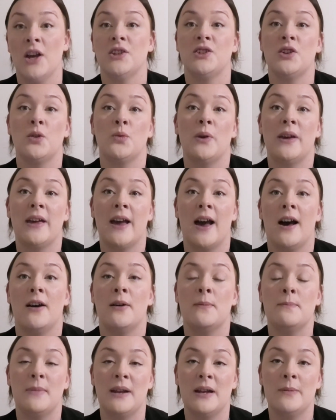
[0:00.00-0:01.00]
So we
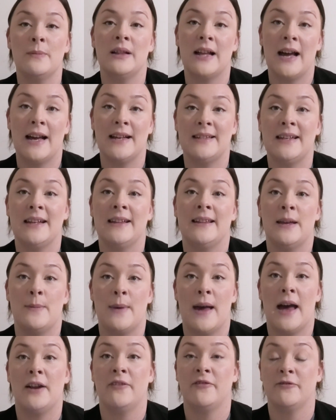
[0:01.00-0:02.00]
are minimalizing the
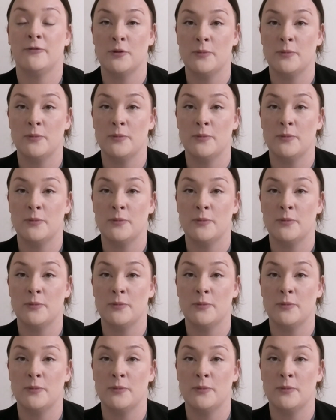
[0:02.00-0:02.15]
amount of